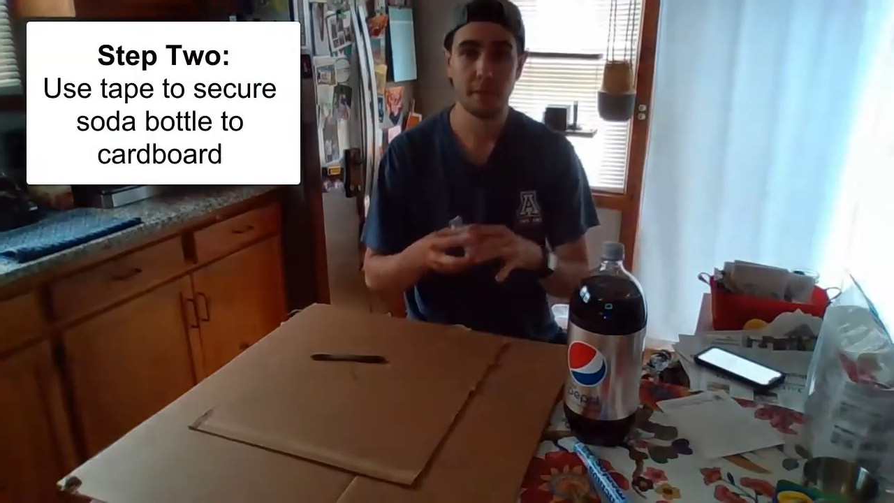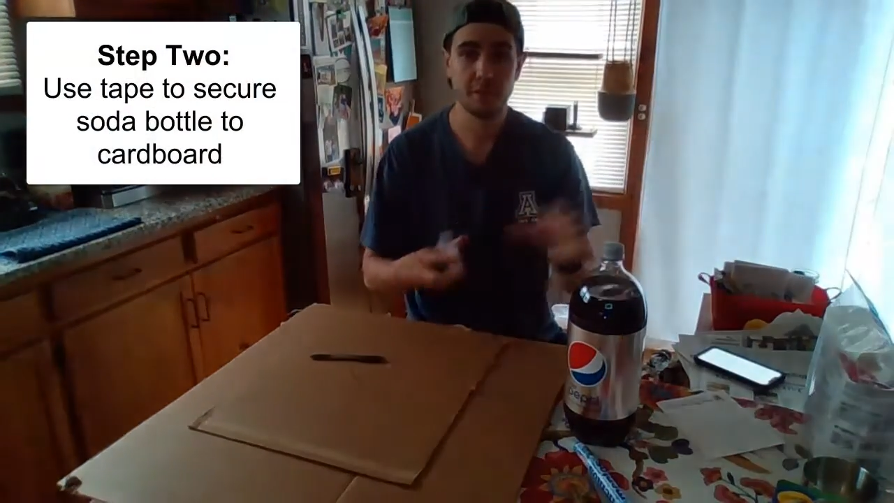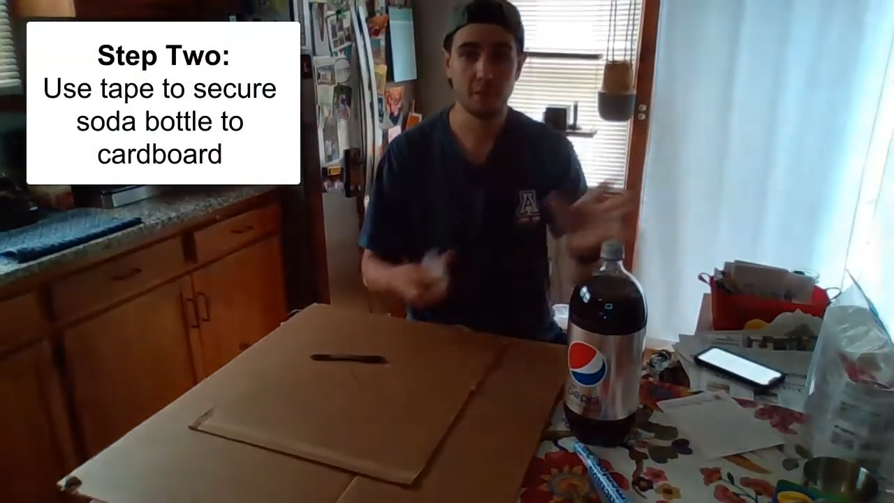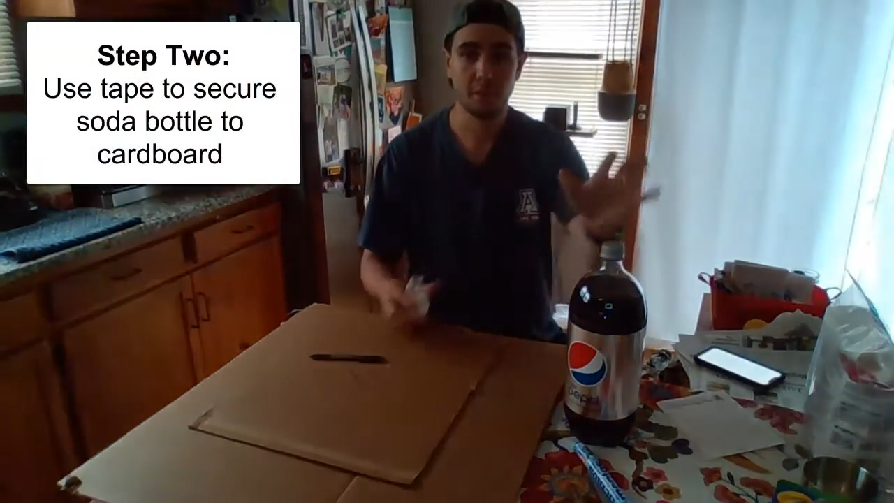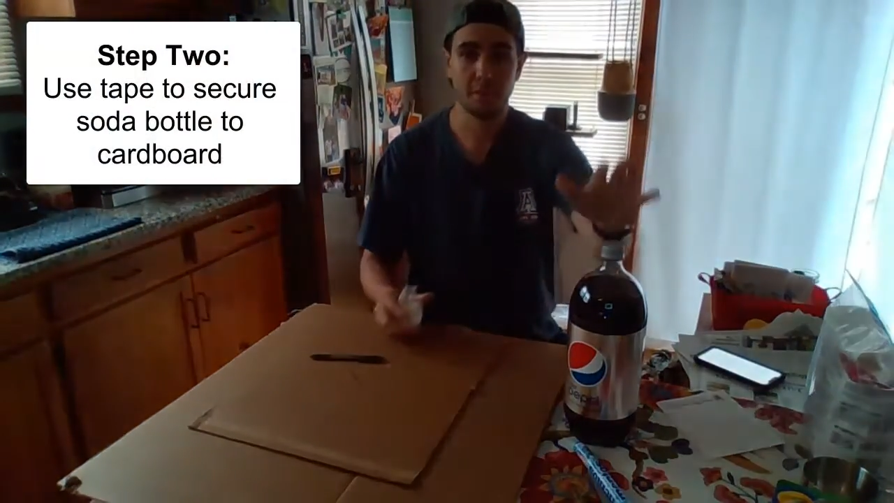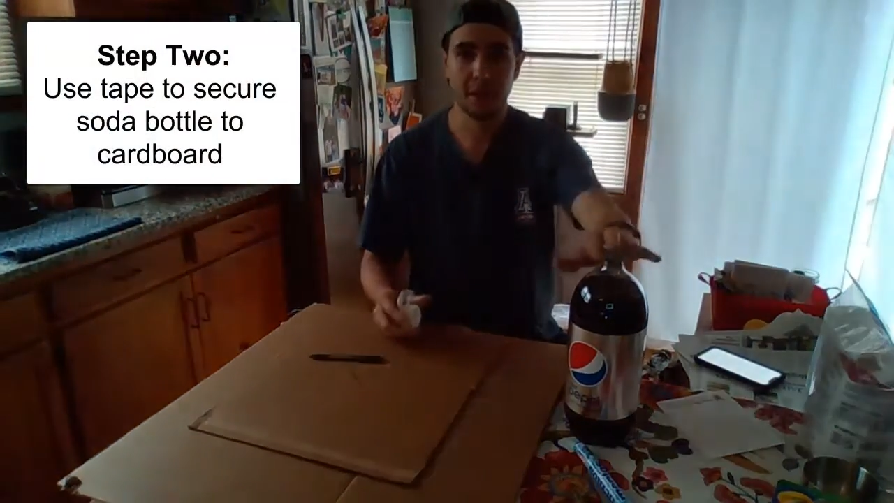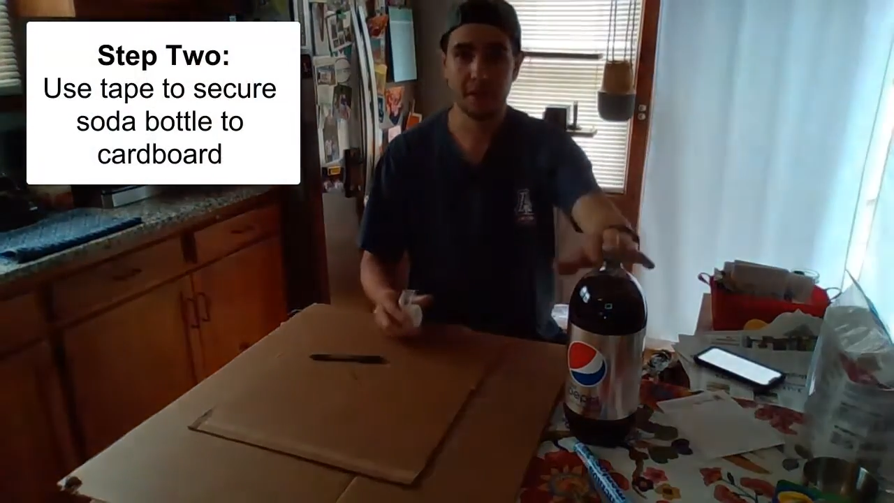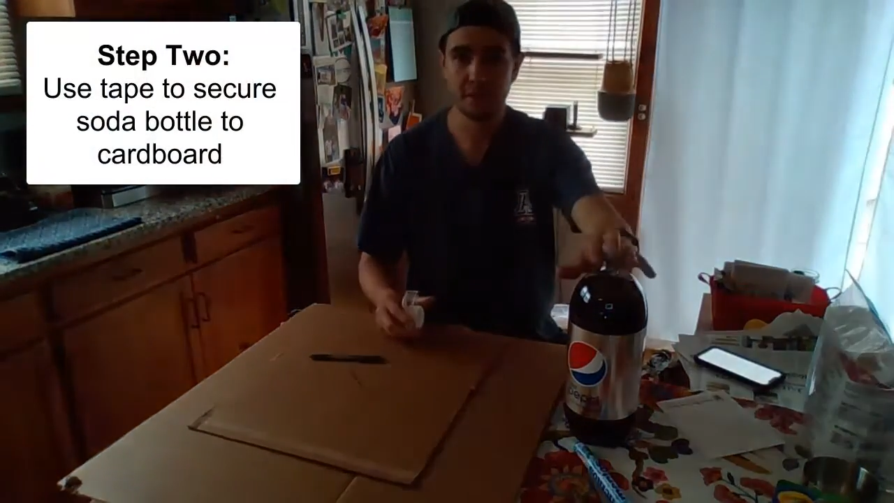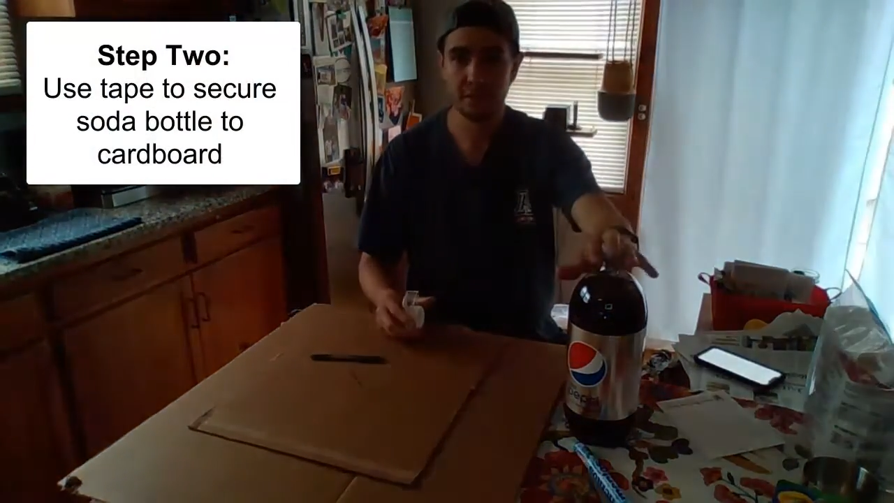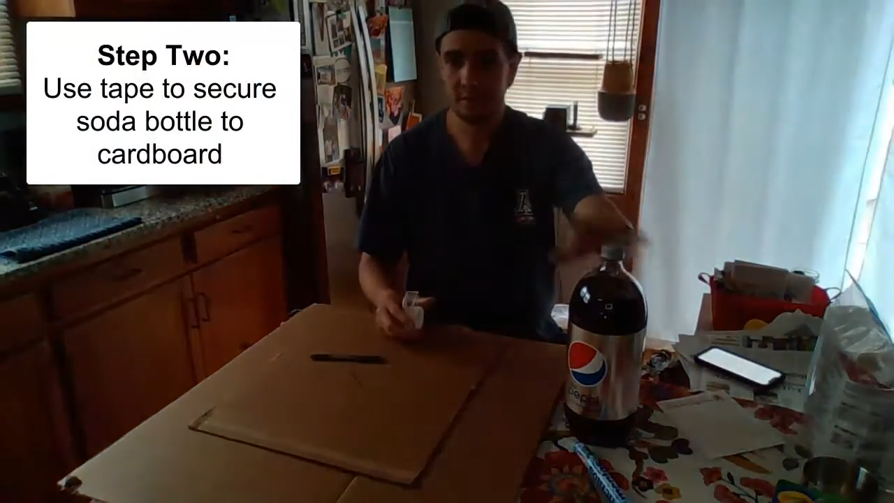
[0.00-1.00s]
my soda
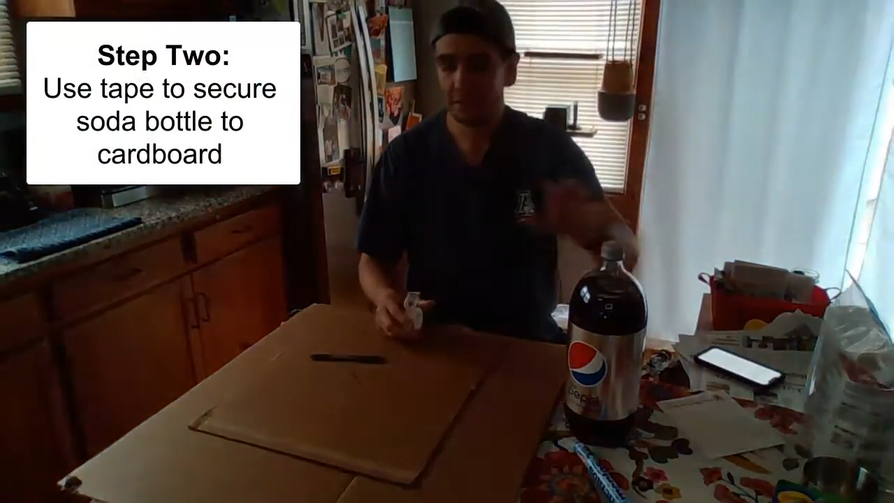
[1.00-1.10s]
bottles.